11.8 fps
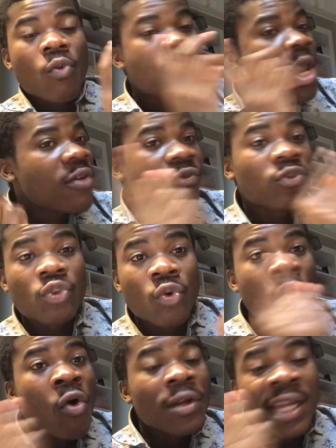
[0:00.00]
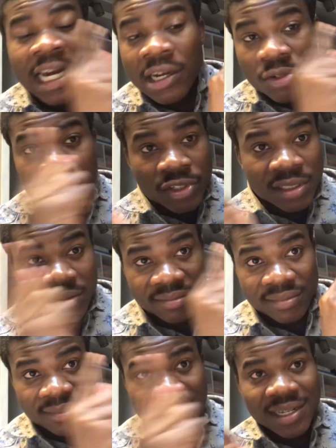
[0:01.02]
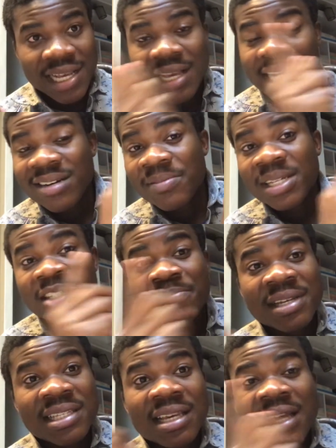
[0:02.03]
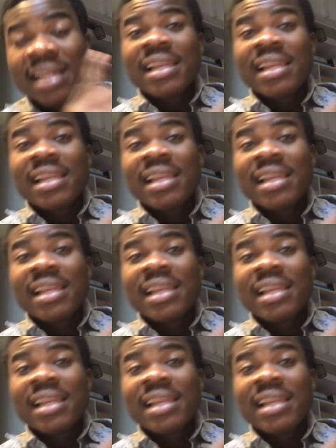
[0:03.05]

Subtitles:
We have no other country. Irrespective,